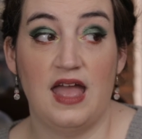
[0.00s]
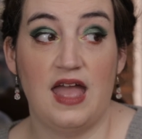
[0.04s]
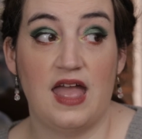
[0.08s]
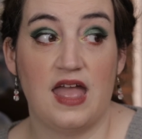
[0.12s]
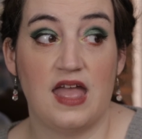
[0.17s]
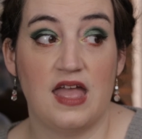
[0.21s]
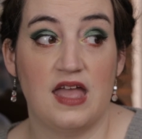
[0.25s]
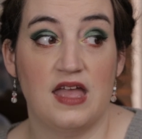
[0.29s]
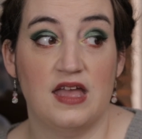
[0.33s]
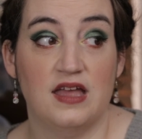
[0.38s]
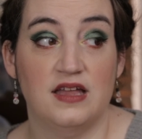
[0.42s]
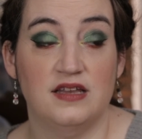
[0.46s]

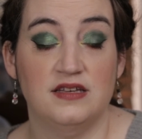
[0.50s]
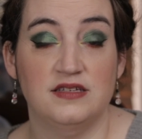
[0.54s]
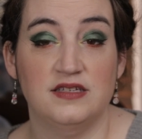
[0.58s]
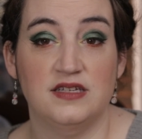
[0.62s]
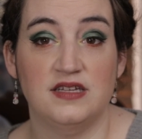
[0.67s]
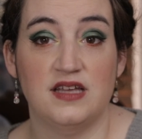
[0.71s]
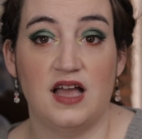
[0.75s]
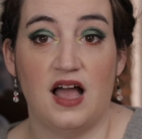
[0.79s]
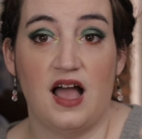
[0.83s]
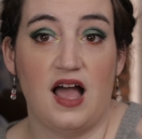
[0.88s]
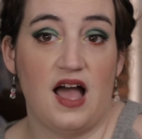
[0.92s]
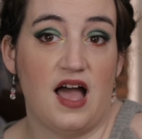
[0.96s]

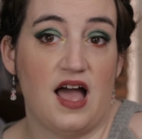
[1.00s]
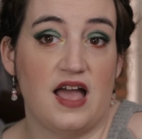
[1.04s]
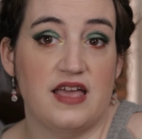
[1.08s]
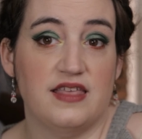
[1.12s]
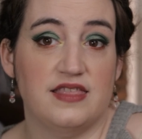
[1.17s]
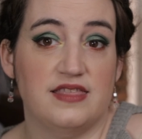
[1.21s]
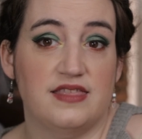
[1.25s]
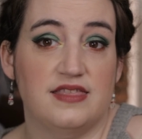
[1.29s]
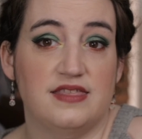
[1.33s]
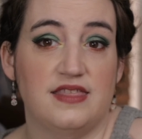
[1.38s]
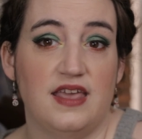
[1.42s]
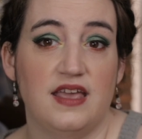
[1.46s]
And I
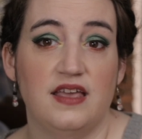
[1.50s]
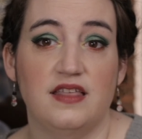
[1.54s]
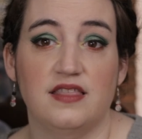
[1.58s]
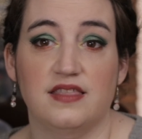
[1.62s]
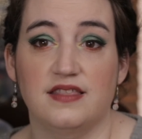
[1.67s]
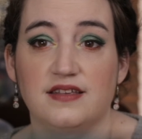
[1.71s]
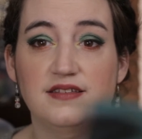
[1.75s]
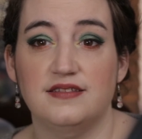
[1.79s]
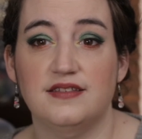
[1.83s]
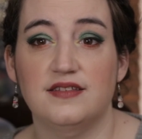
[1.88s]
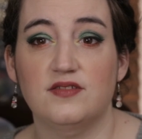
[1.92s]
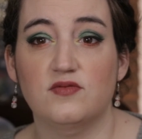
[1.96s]
think
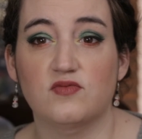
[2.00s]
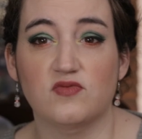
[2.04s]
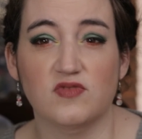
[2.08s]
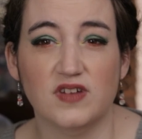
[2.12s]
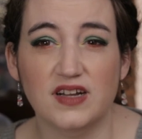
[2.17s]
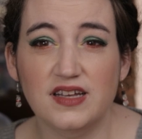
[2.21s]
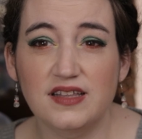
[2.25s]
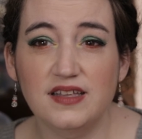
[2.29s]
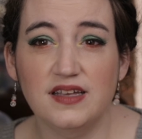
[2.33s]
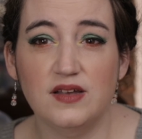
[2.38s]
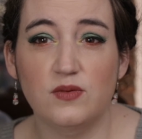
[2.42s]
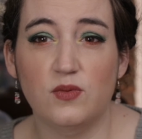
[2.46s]
this is
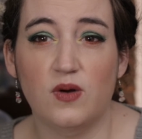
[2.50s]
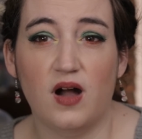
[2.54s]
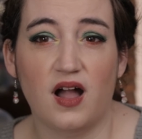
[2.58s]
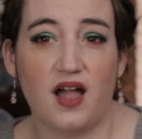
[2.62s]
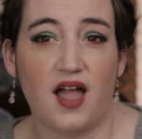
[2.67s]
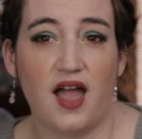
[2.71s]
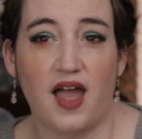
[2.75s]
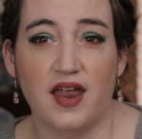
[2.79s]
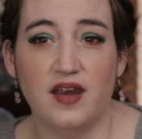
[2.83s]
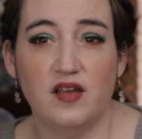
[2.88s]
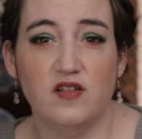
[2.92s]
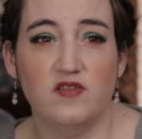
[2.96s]
really what
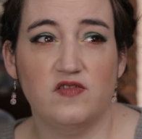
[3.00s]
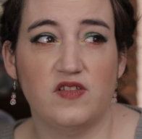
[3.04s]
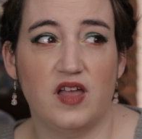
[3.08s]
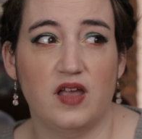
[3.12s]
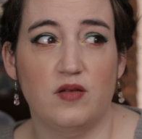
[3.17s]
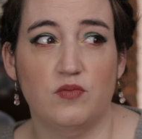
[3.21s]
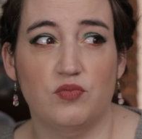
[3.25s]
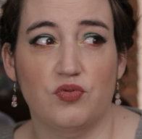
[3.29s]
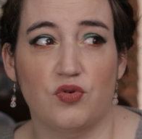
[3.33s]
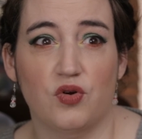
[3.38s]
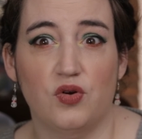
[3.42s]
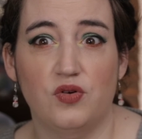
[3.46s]
kind of
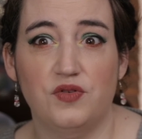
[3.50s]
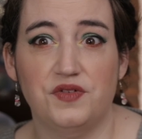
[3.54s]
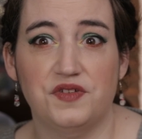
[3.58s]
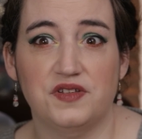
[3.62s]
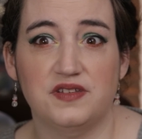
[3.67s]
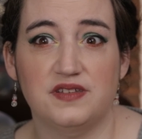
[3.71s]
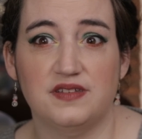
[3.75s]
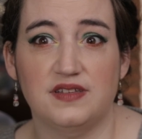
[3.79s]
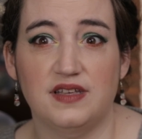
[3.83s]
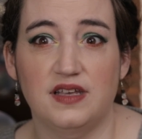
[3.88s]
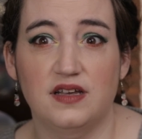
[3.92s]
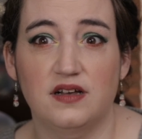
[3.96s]
like broke
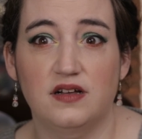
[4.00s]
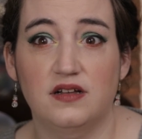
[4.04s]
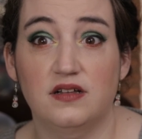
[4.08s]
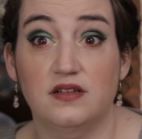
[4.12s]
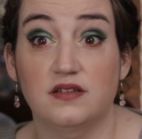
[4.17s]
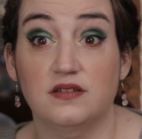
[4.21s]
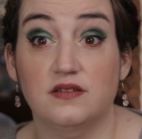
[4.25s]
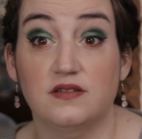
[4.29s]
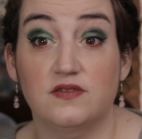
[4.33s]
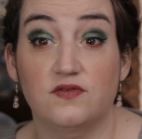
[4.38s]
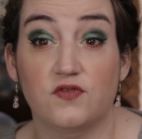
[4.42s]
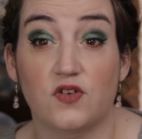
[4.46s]
the
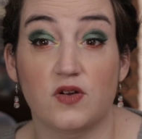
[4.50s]
seal